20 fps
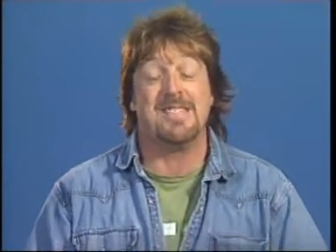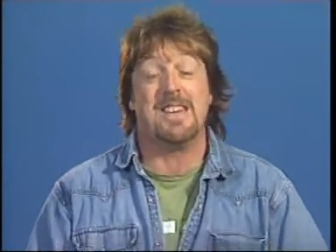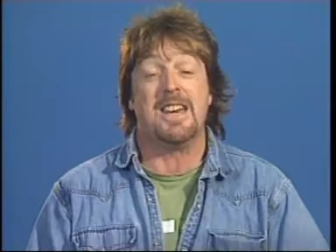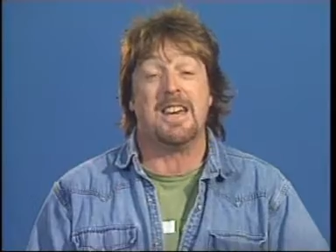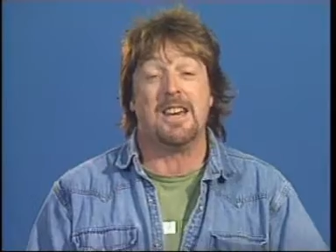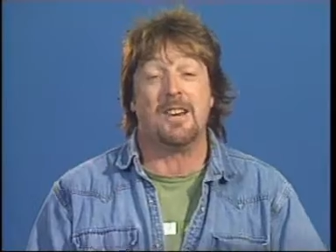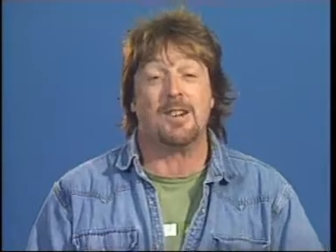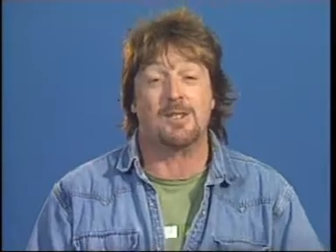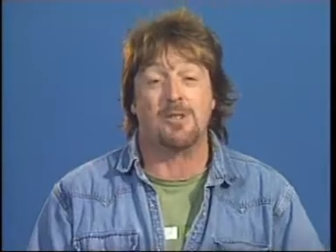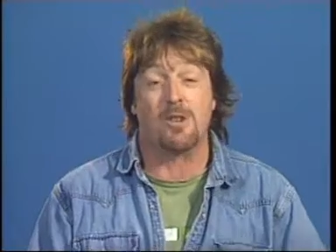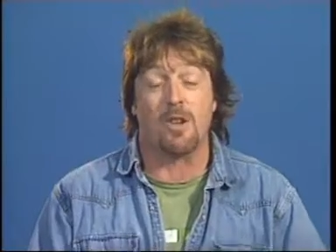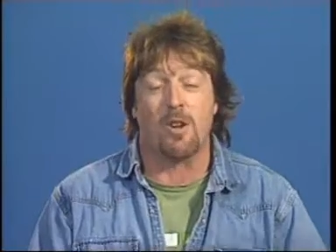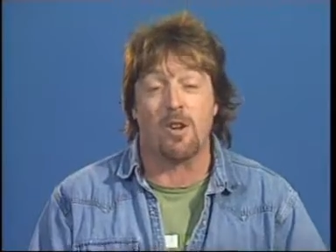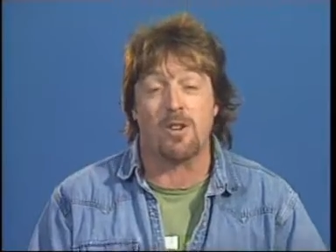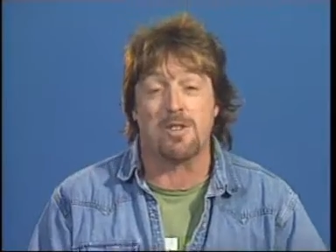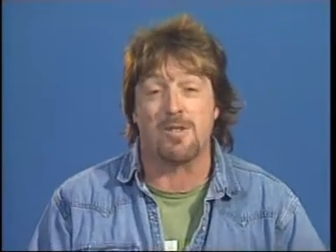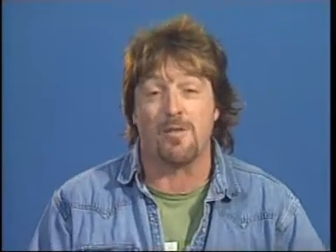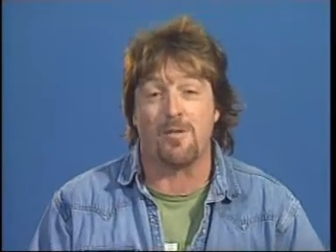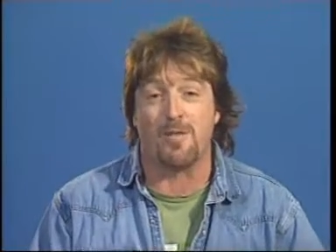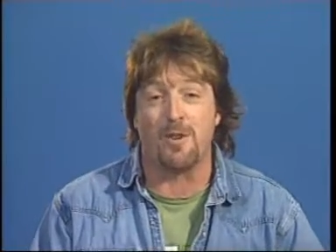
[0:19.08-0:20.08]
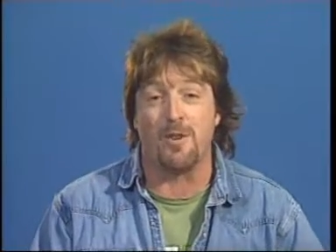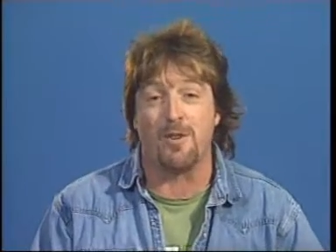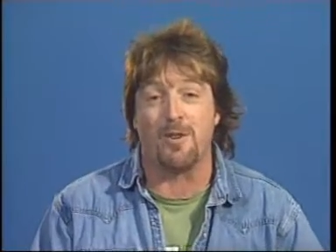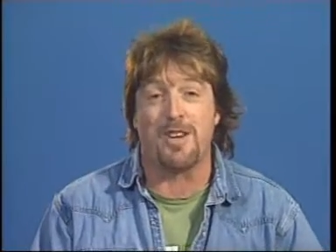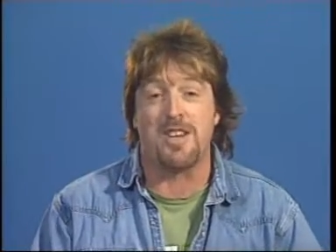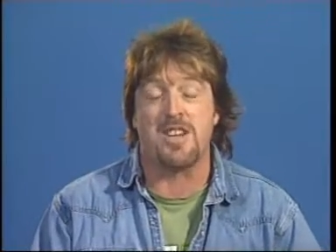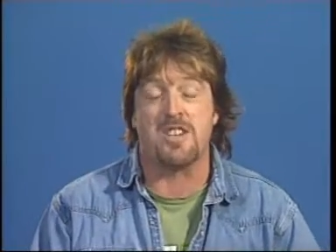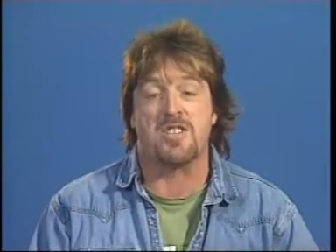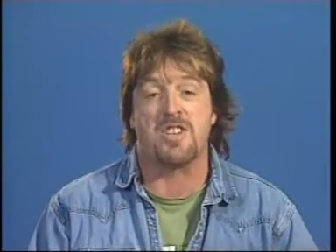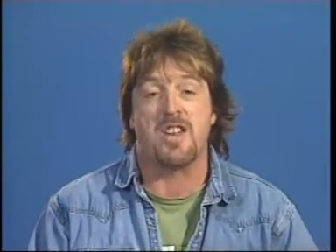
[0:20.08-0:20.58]
sort of lost a few
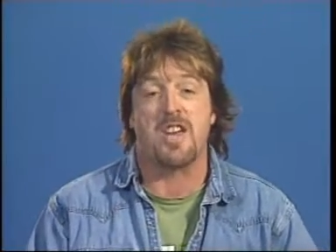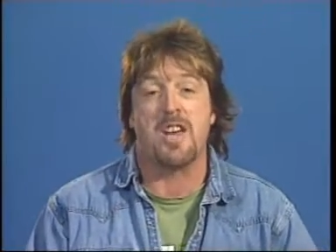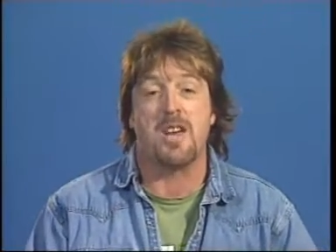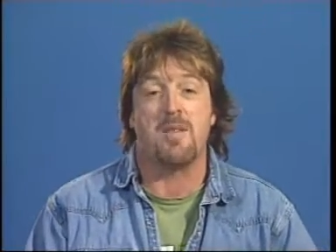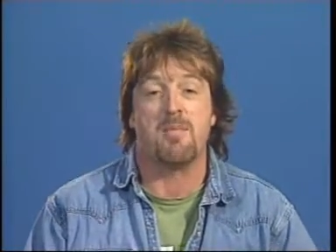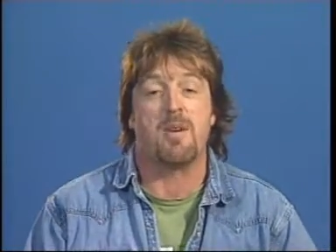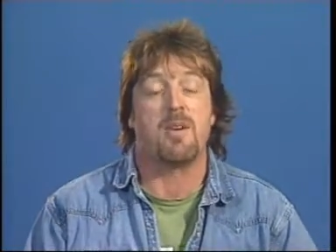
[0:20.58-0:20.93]
years there,